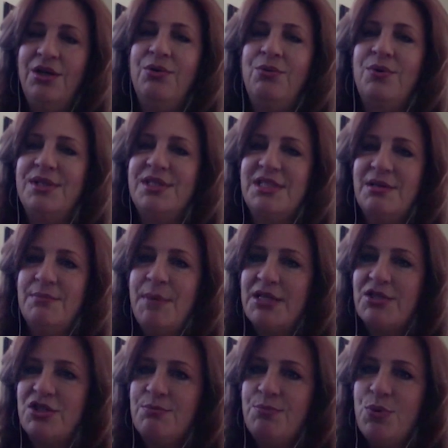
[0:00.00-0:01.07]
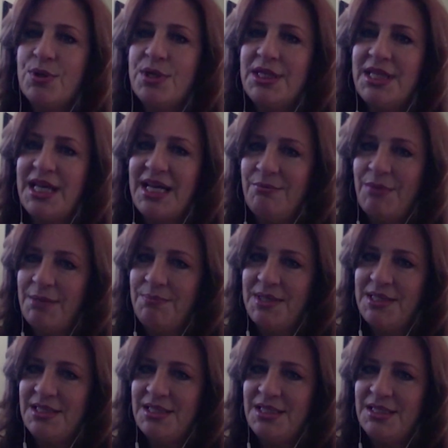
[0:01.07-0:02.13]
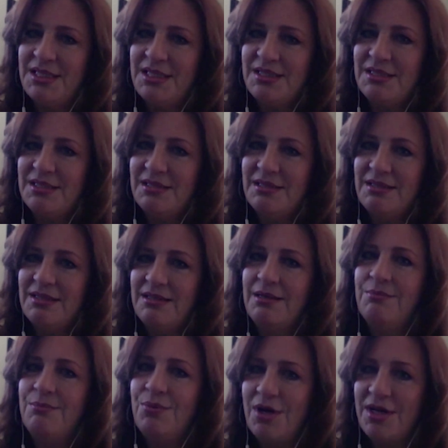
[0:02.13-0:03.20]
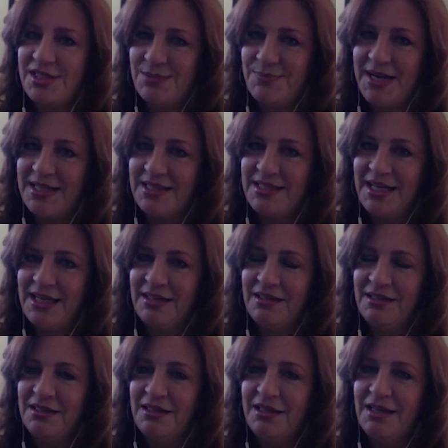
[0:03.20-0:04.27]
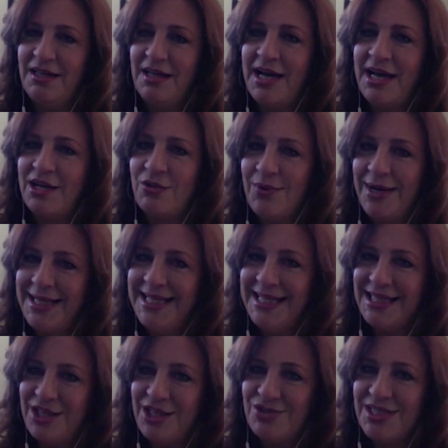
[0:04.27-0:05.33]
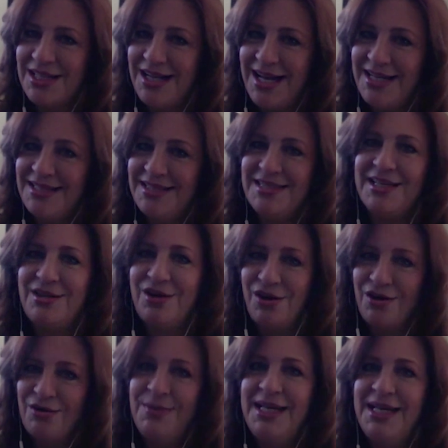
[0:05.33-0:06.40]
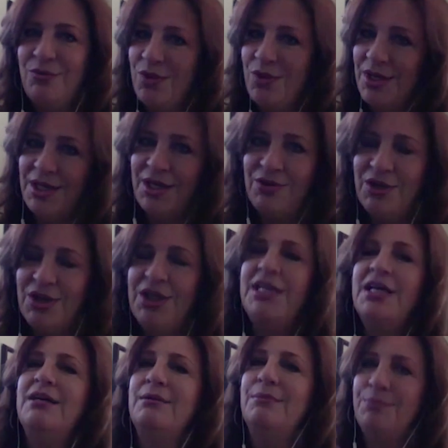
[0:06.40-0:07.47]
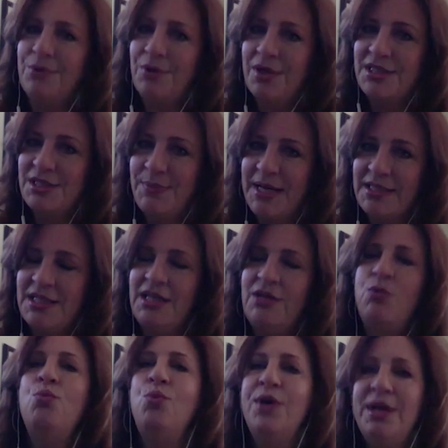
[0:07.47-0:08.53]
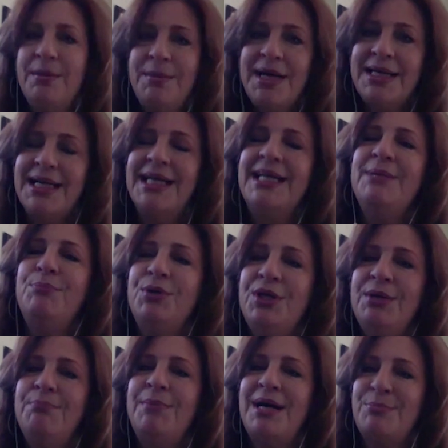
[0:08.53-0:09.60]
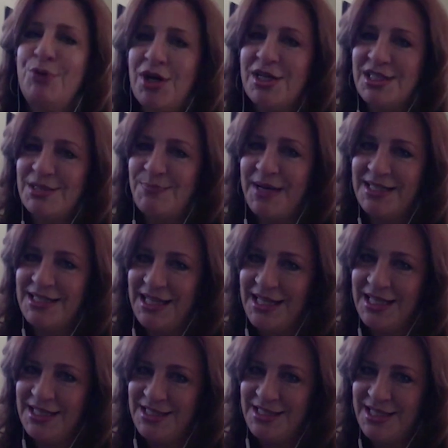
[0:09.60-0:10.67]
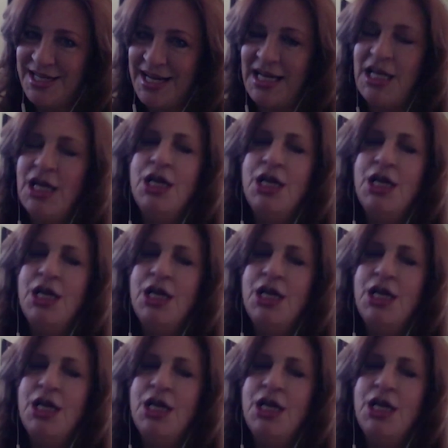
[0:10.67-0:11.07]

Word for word: What's the most important thing in my business? Prospecting. How do I get those clients that call me and want to go look? Prospecting. When am I going to put my prospecting in today?